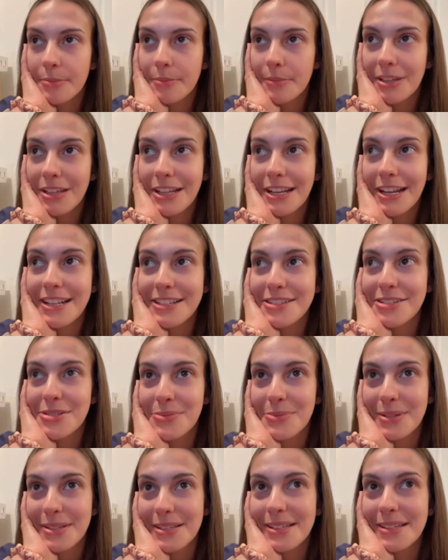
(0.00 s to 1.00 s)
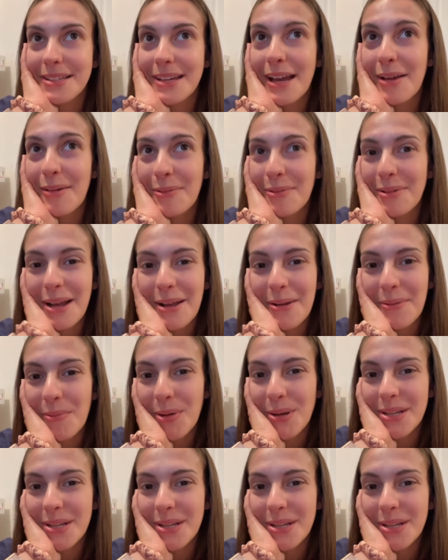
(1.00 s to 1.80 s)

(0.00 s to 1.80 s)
I just really, I want it